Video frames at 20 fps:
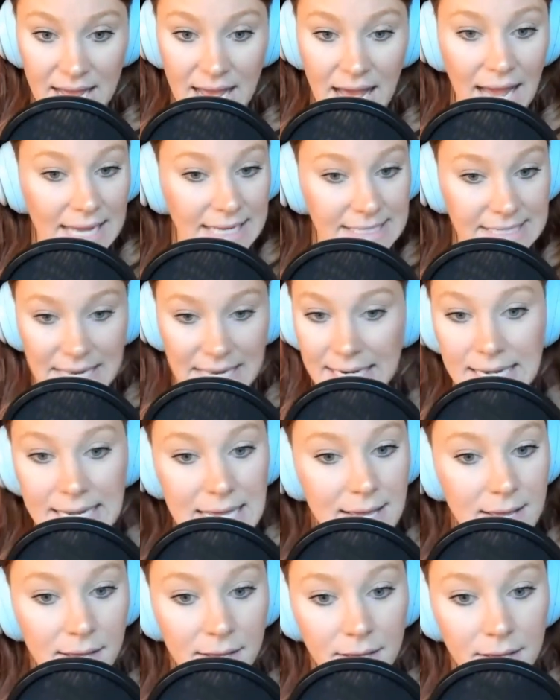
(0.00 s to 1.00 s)

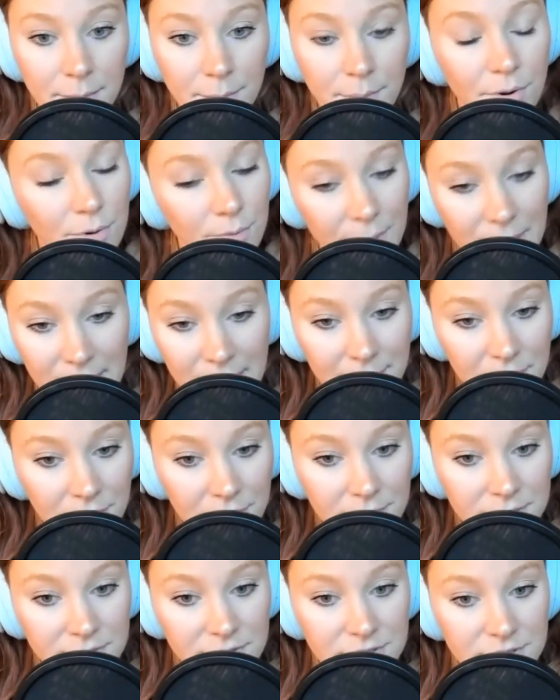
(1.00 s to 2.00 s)
identity
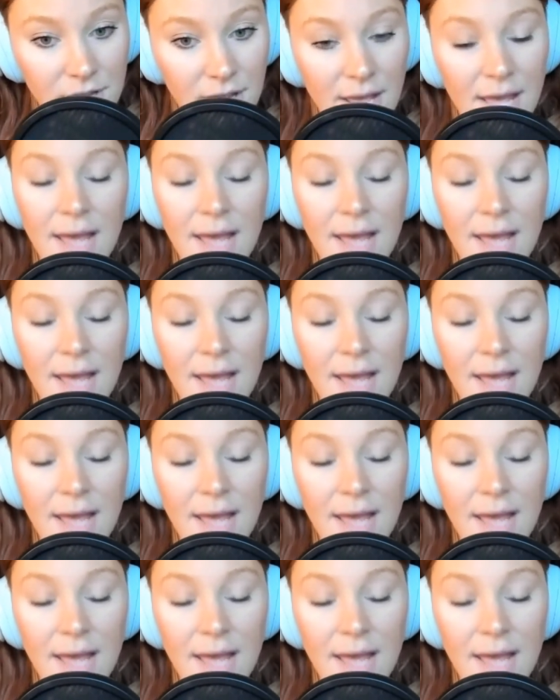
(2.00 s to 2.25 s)
parameters,